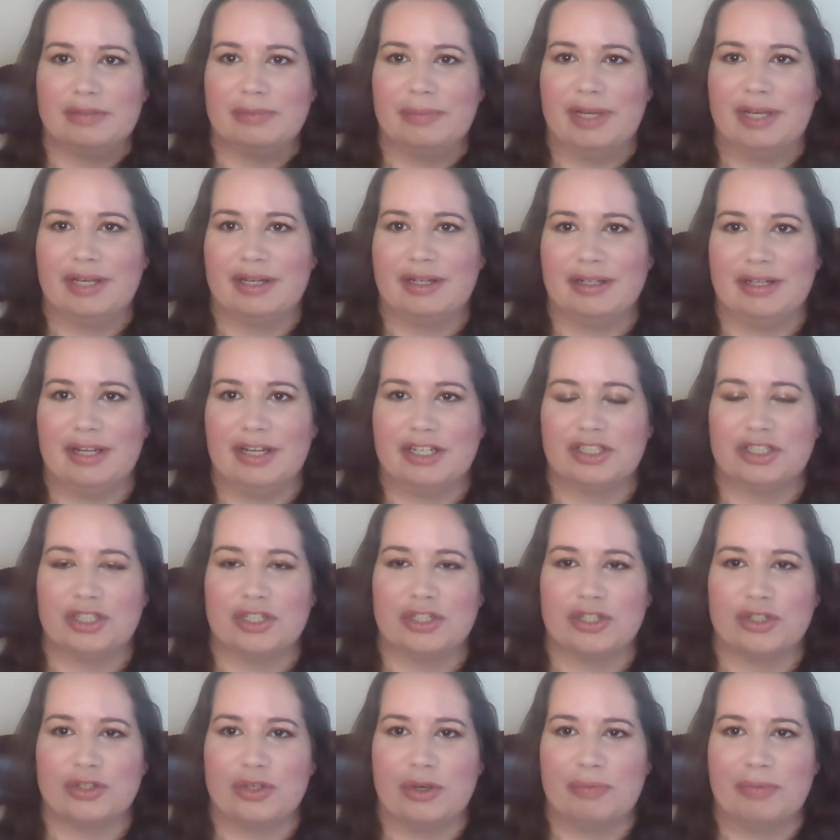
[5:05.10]
to my
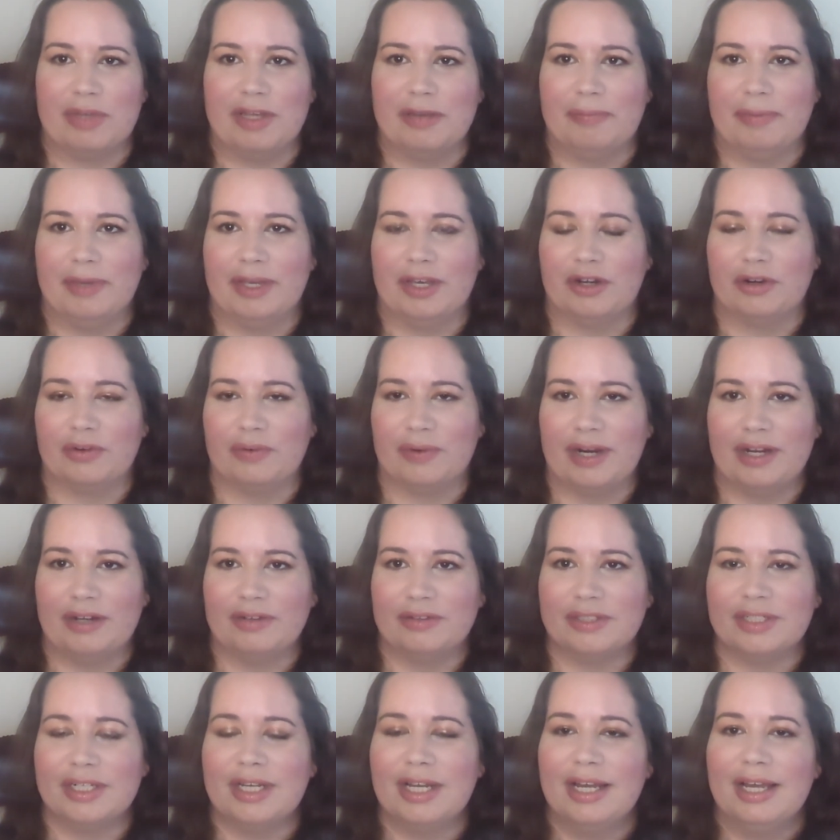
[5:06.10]
collection, so I'm keeping it
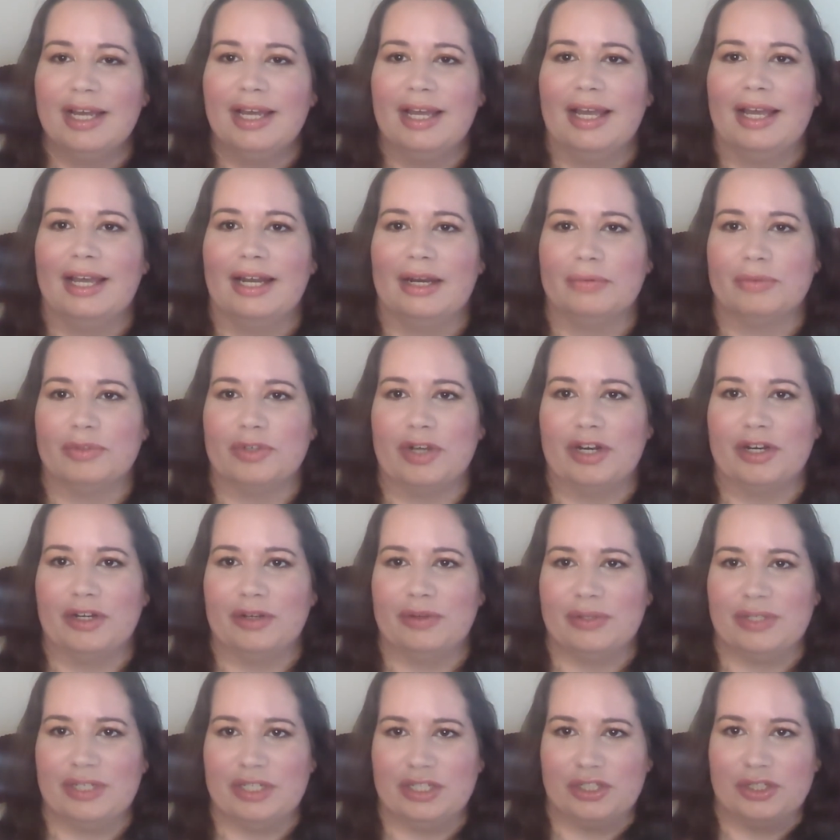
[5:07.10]
around, and I'm trying to
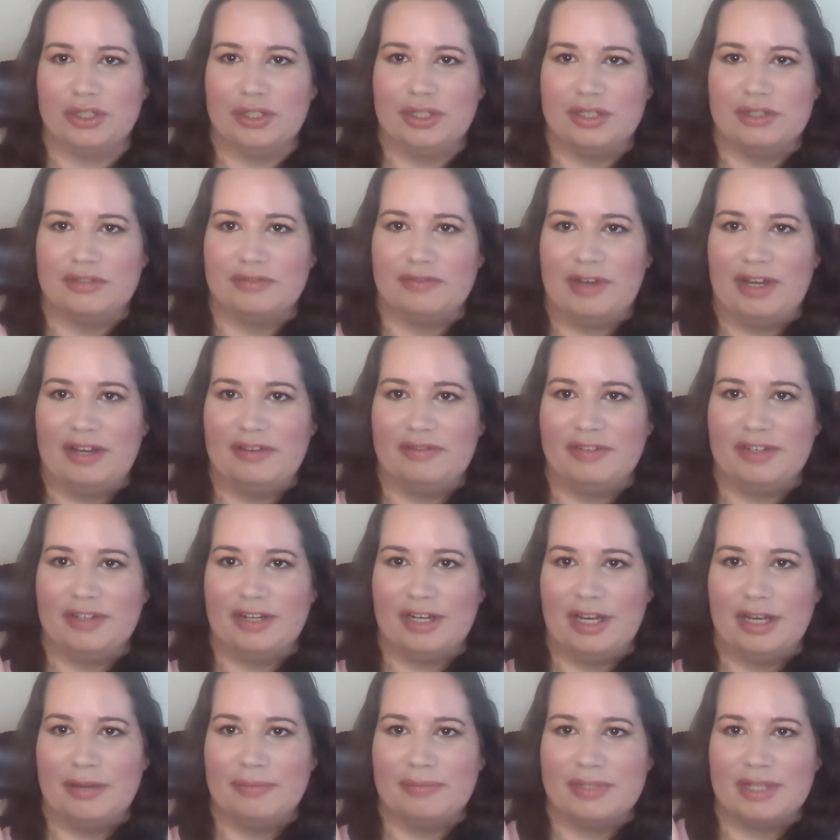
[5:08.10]
use each of these 5
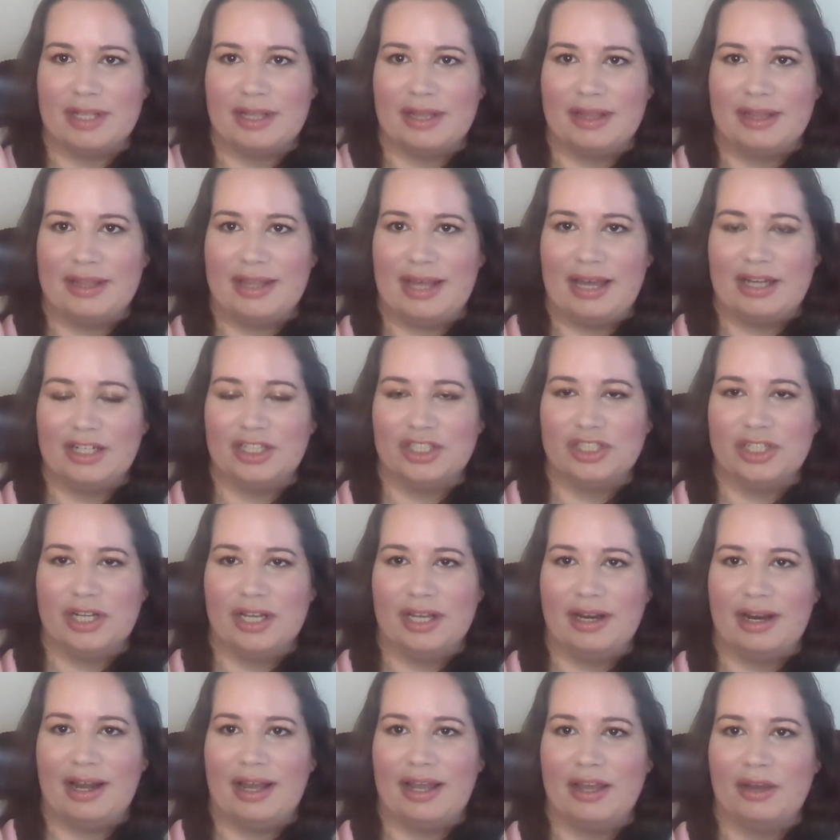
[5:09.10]
times. That
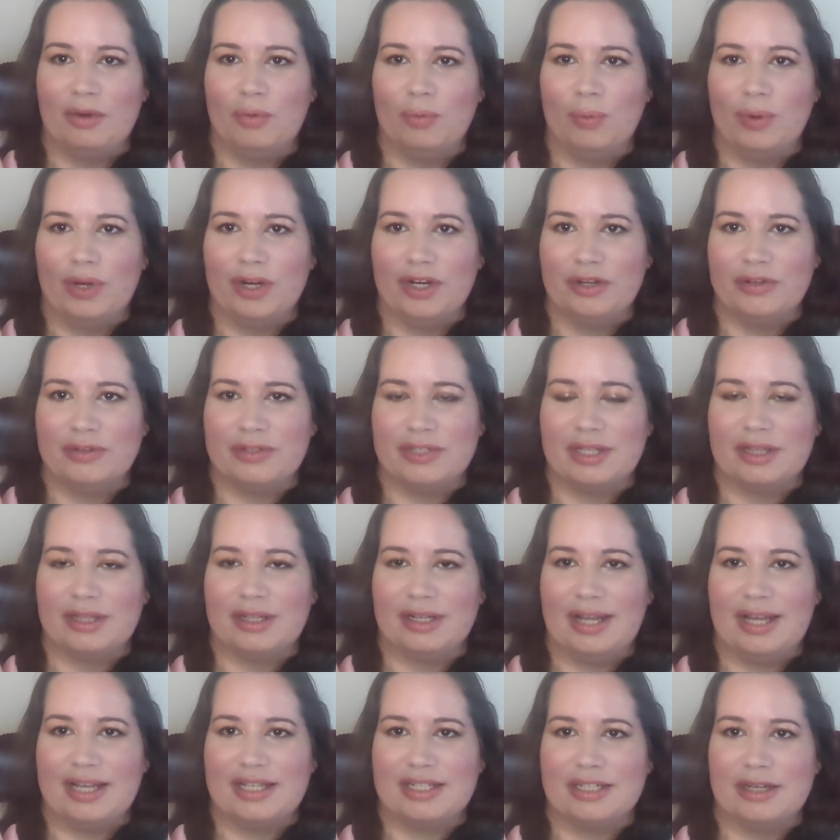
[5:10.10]
shade, I had 1 use at the
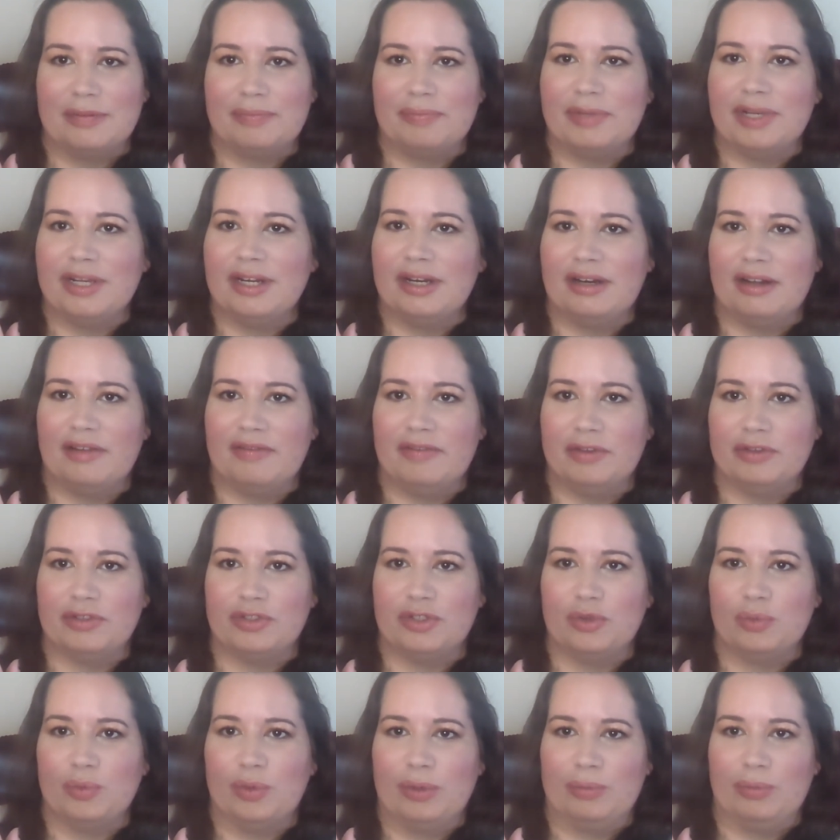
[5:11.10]
last update, and I've
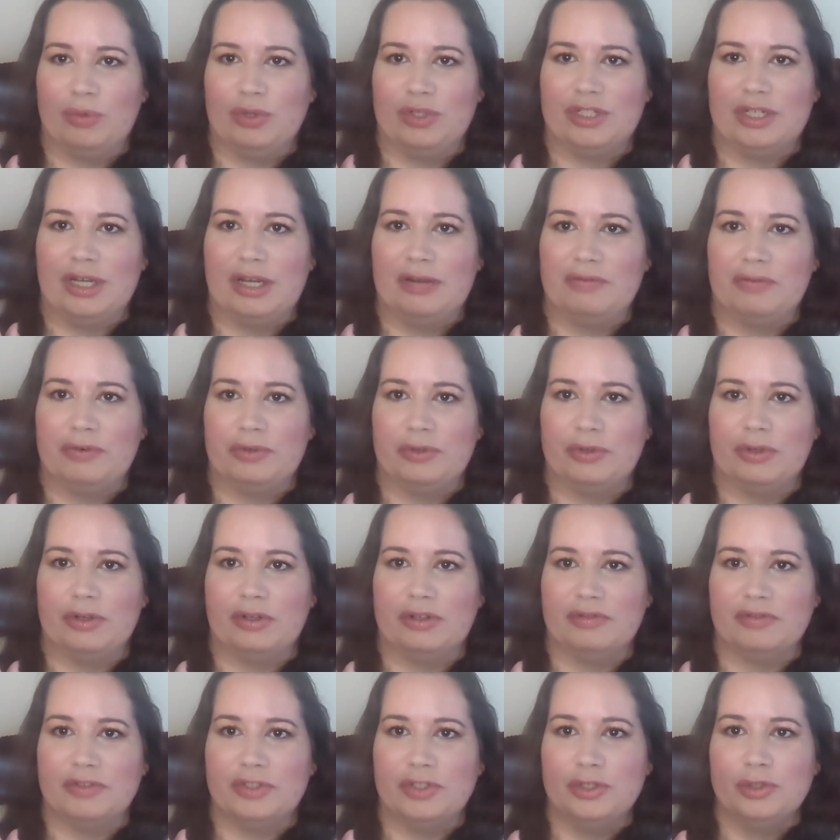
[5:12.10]
used it 1 more time for a
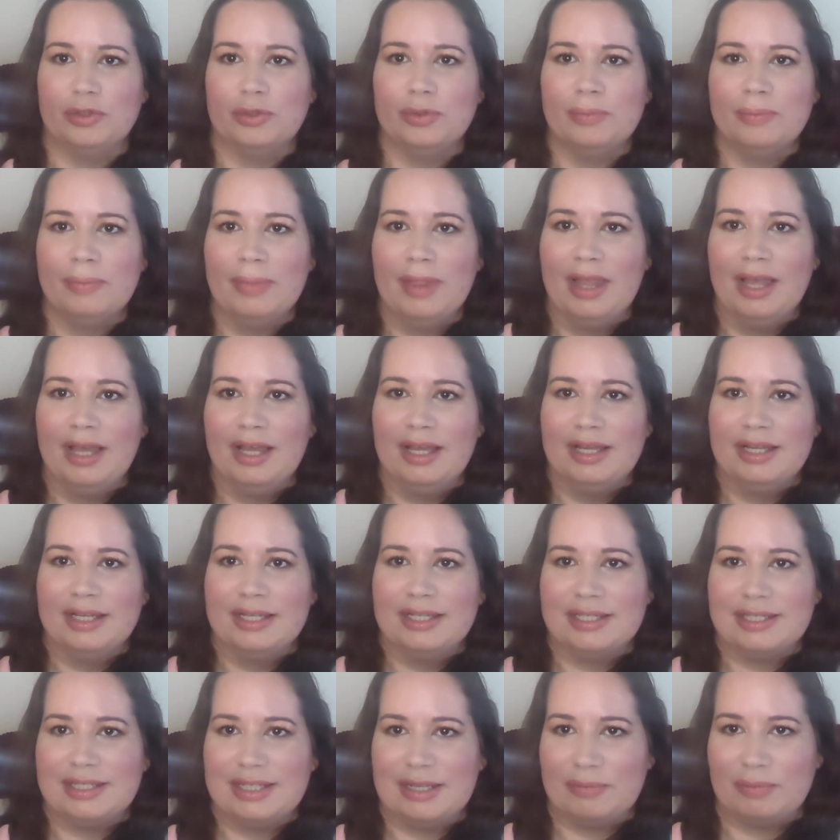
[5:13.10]
total of 2.
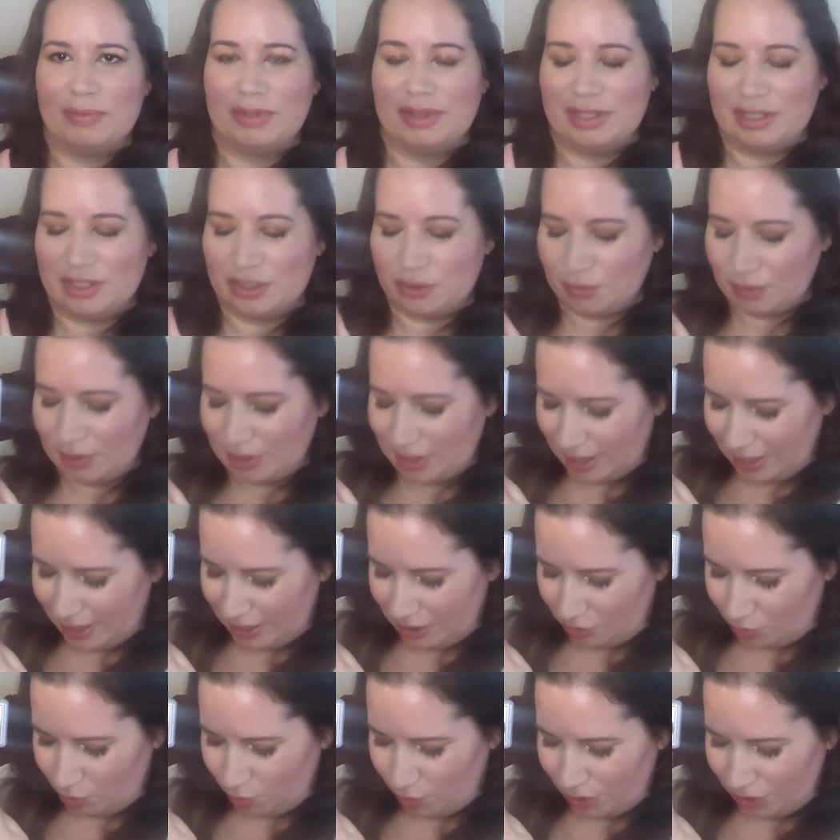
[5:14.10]
Same with this one, I
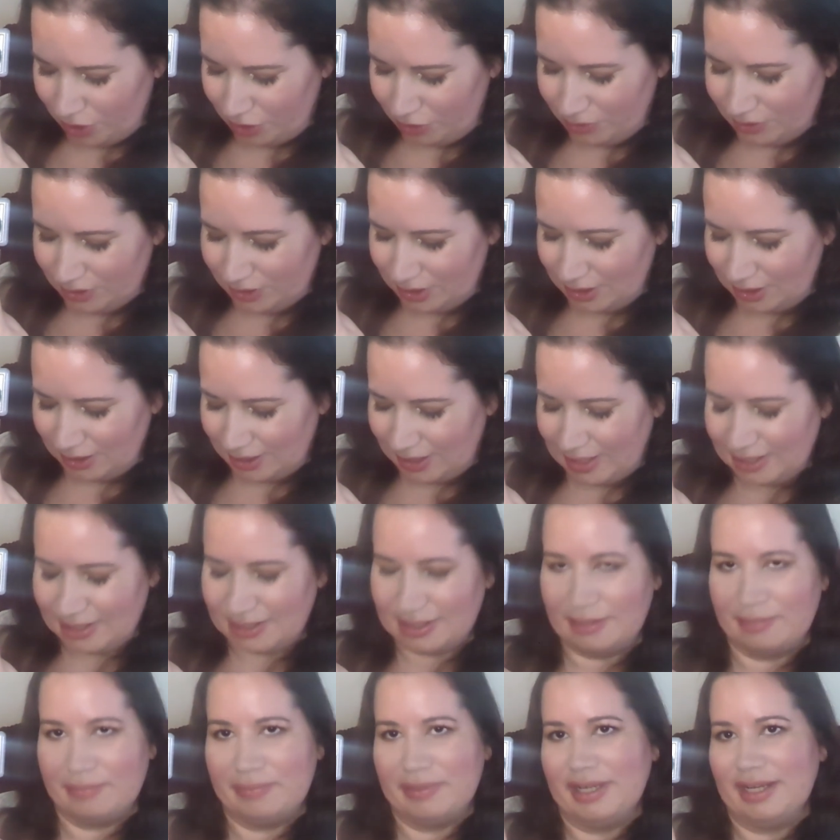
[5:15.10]
had 1 use at the
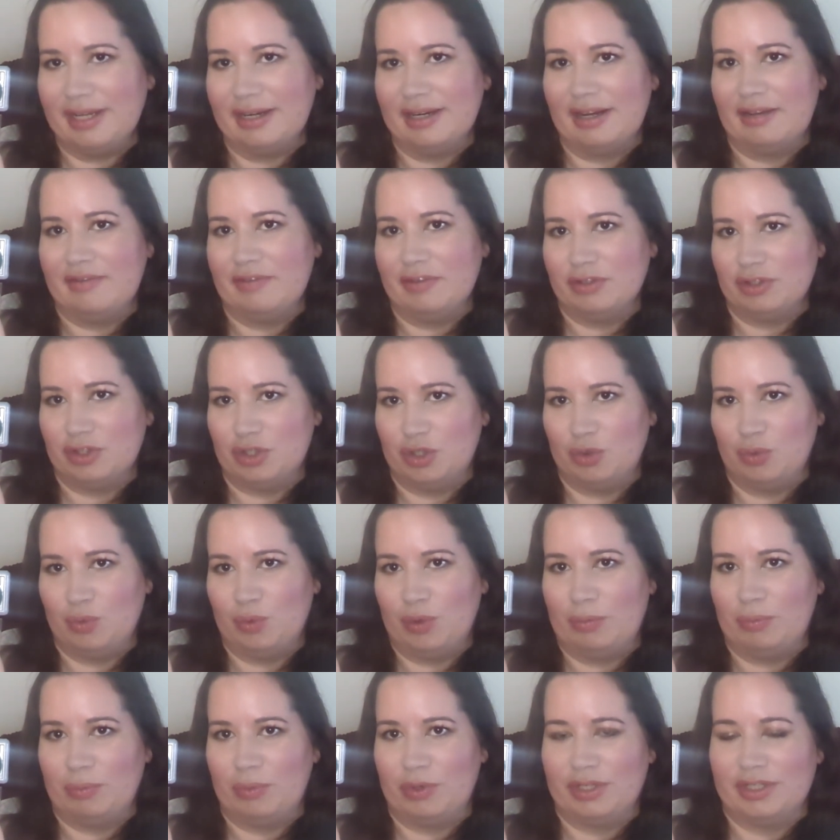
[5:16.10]
last update, and I've used it
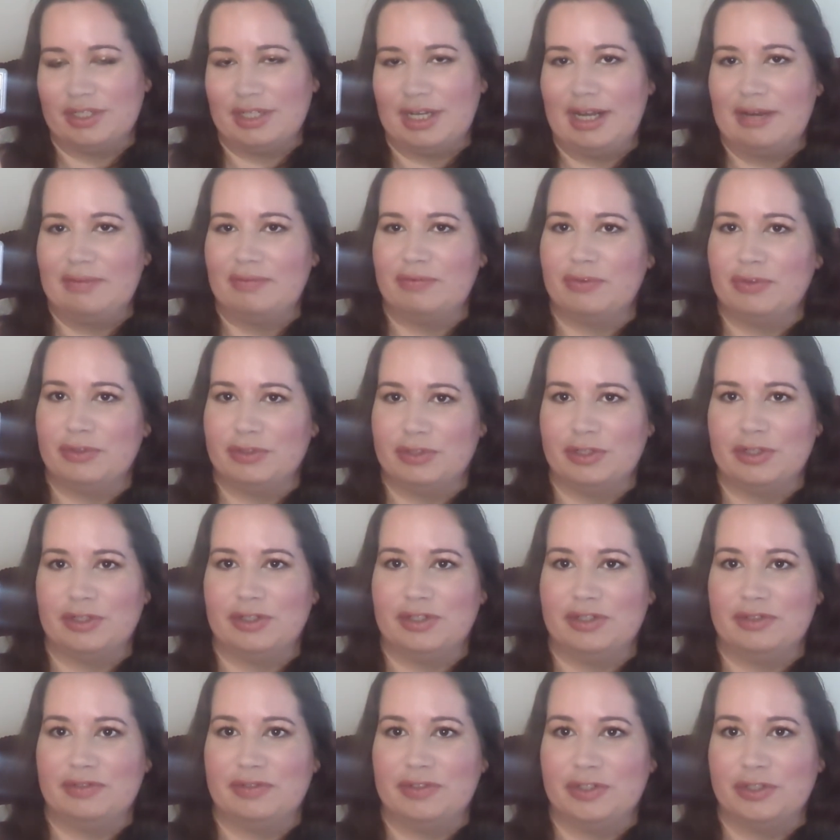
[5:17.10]
1 more time for a
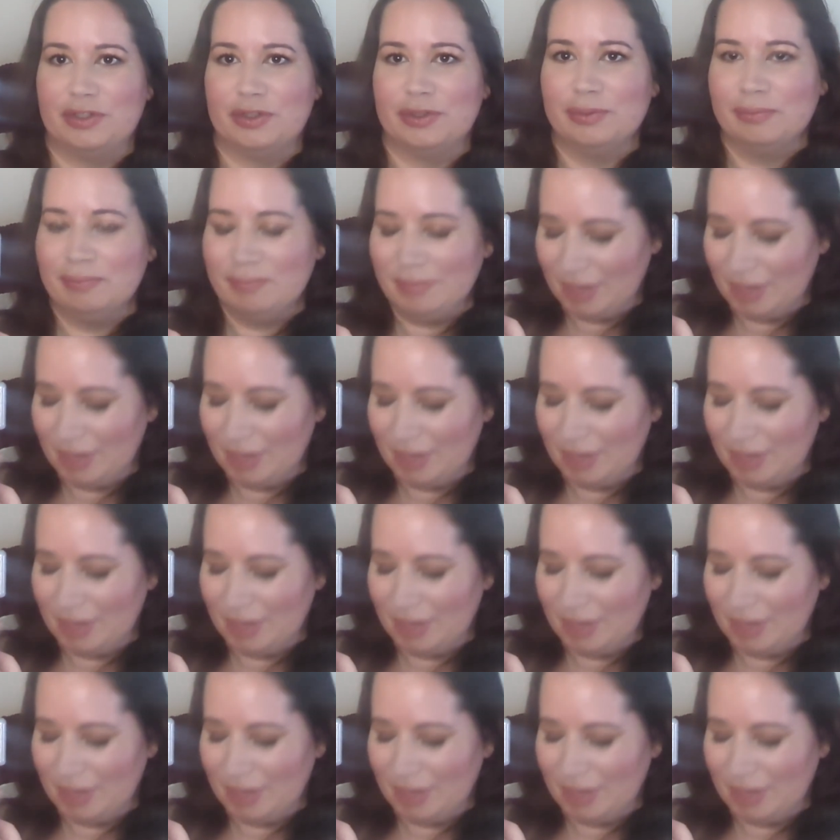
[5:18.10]
total of 2.